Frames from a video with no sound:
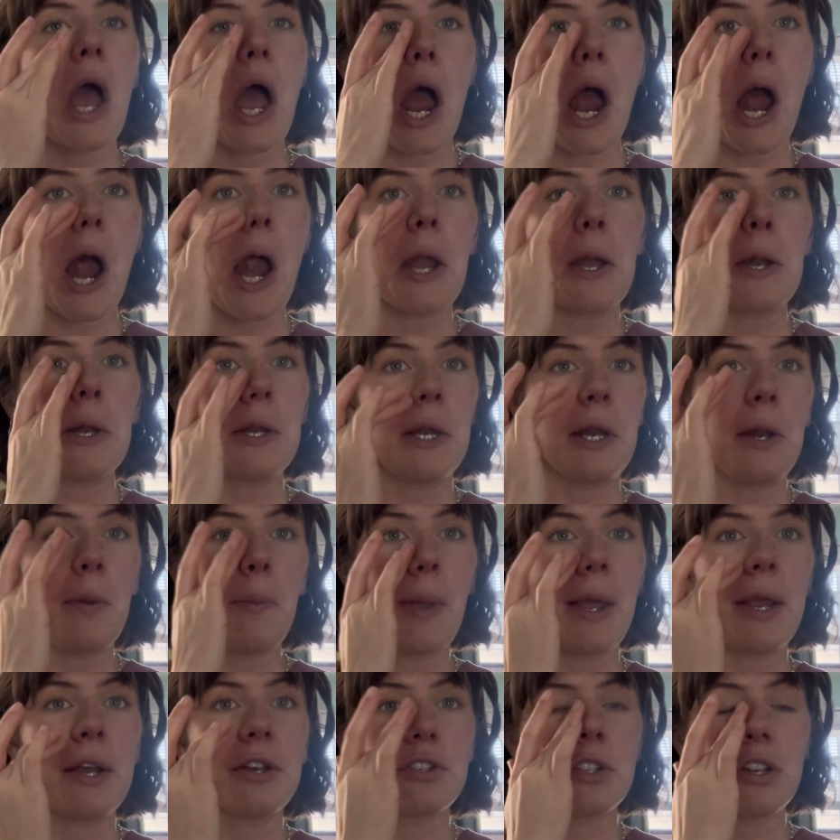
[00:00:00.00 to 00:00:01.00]
and you need a
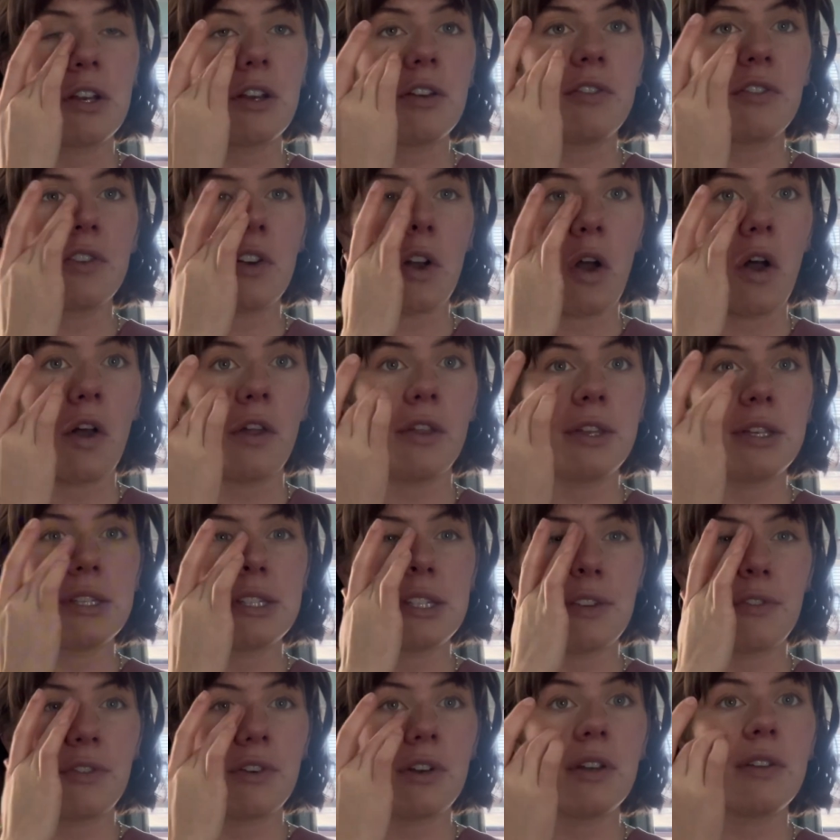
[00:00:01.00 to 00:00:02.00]
picture for all these
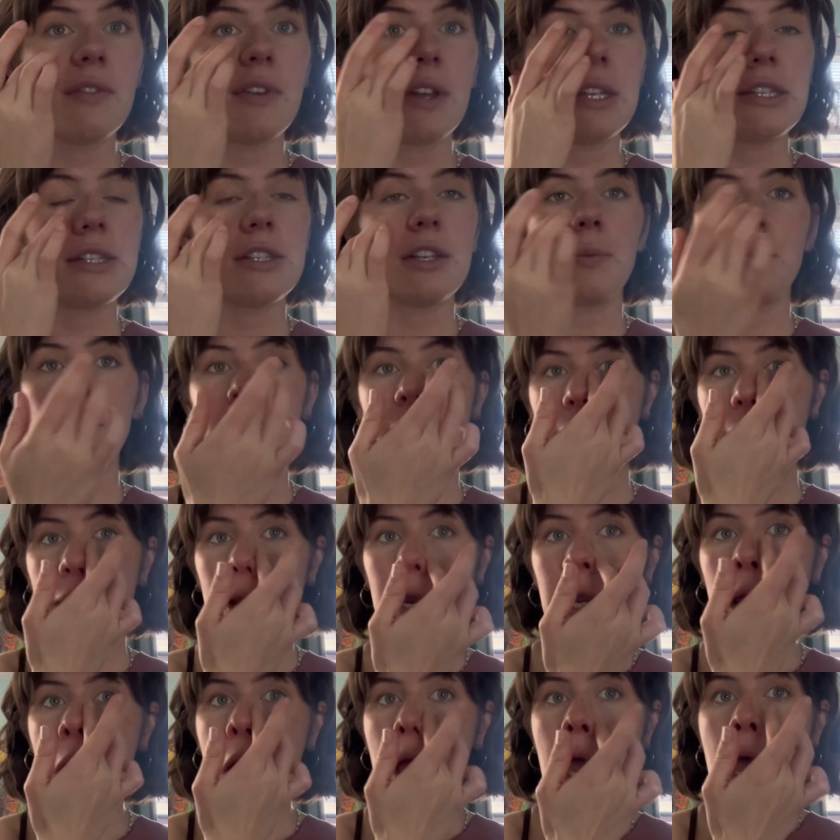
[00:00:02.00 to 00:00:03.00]
different events you're
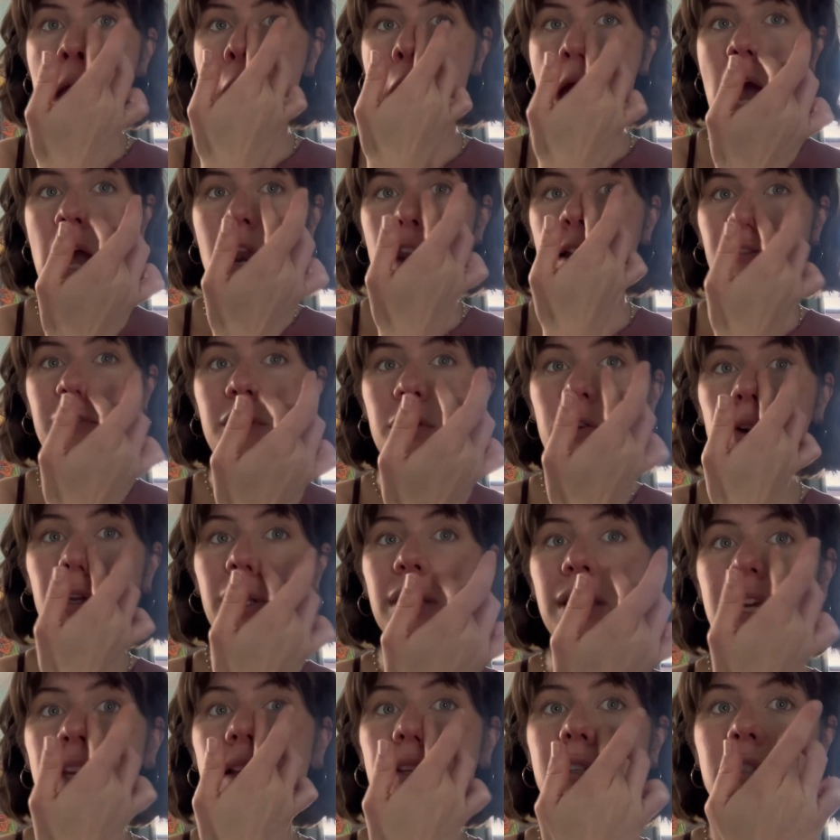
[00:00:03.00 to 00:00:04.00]
playing. And if you
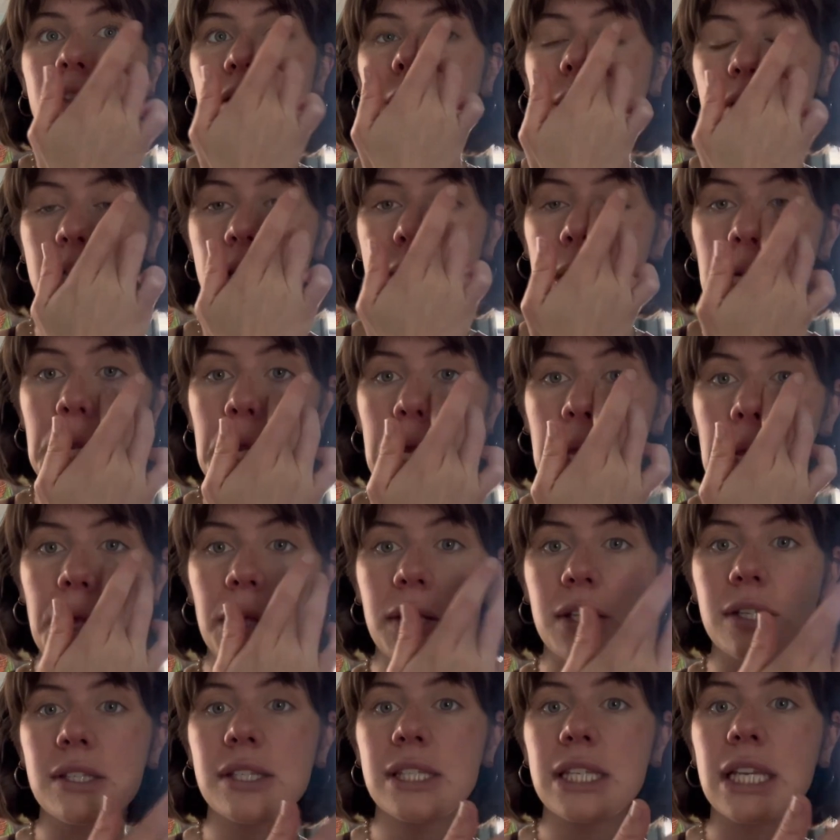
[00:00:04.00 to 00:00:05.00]
release, you need
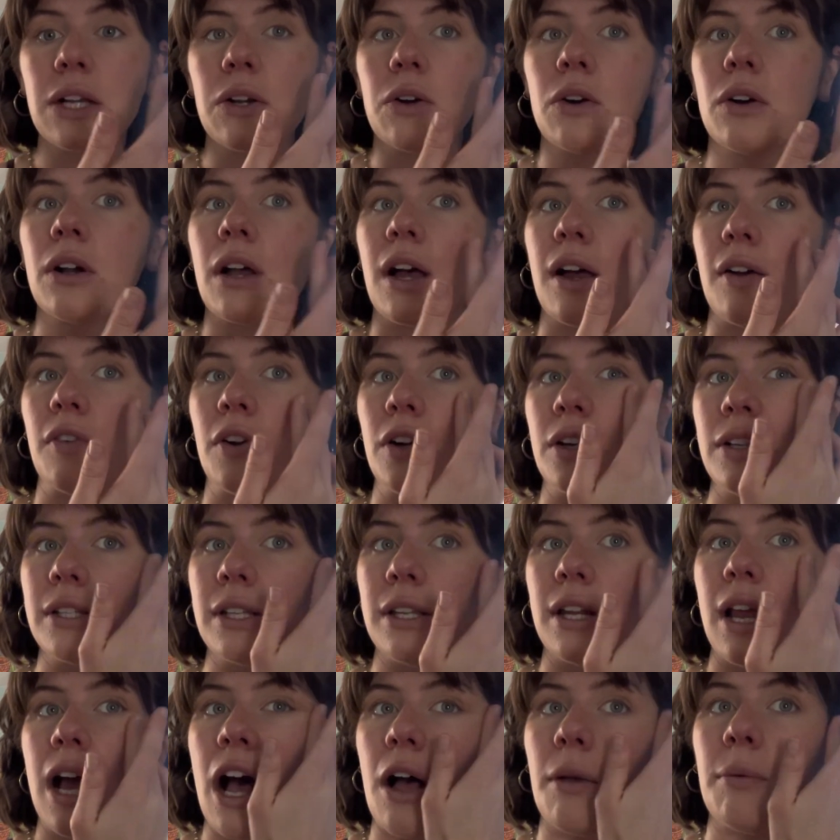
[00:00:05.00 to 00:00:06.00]
single covers
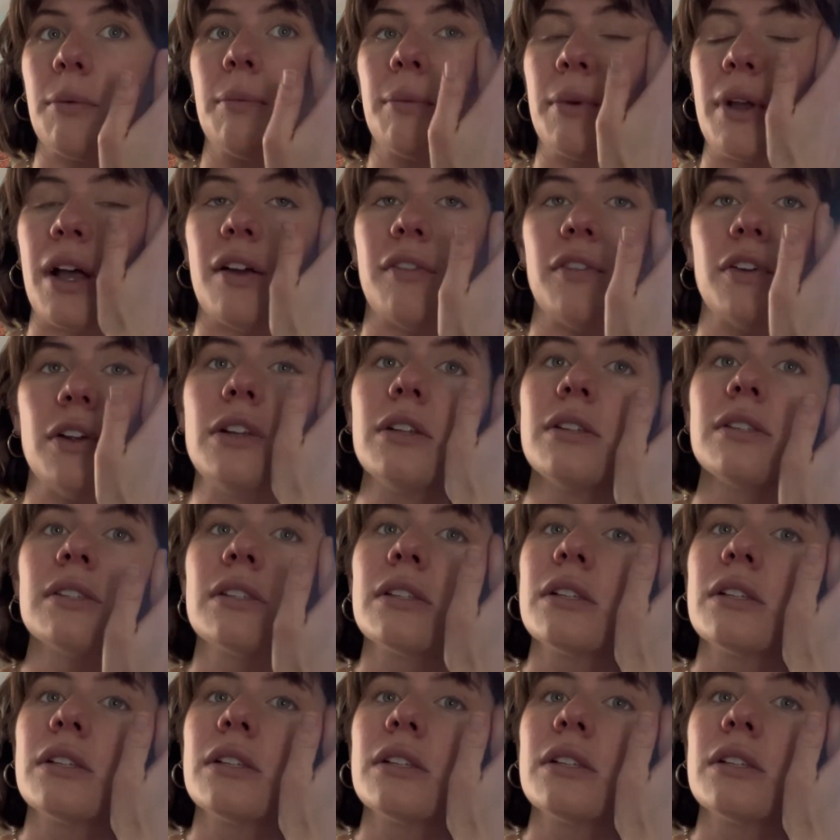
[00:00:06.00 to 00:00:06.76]
and album covers.